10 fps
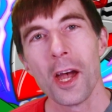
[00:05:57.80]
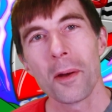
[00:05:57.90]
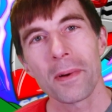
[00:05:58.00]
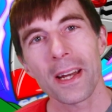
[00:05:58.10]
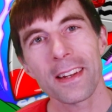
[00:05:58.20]

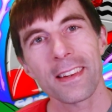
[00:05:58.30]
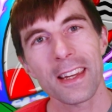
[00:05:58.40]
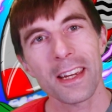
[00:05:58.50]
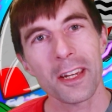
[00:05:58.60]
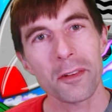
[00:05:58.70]
But
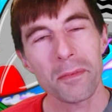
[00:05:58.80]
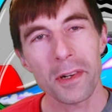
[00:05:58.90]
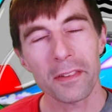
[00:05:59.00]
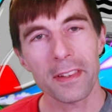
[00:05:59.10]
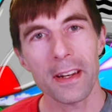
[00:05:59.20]

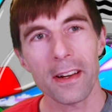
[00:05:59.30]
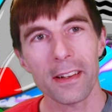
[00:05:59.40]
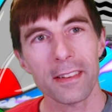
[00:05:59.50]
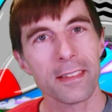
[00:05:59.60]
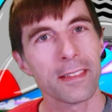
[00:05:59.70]
mostly no,
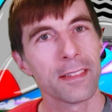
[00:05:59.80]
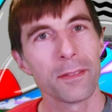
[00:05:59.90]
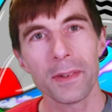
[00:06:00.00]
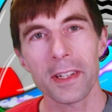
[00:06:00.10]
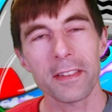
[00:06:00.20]
just
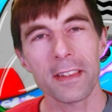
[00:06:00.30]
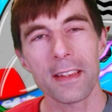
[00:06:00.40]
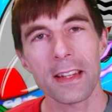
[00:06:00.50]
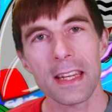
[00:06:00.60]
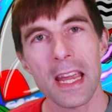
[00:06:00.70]

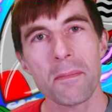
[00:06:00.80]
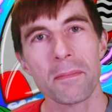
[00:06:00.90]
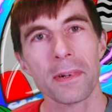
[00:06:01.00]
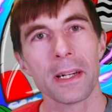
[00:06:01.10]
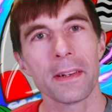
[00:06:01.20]
wishlisting the game
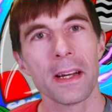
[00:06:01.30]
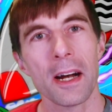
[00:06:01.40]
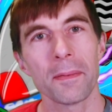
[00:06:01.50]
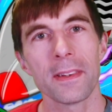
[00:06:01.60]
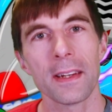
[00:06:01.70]
probably would
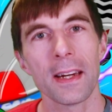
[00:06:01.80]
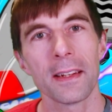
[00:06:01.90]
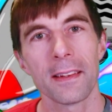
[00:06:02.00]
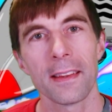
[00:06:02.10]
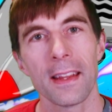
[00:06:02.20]
help a
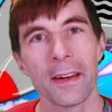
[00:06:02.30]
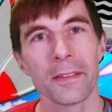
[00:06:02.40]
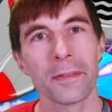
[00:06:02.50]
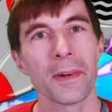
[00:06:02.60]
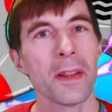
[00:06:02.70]
ton. That was one of the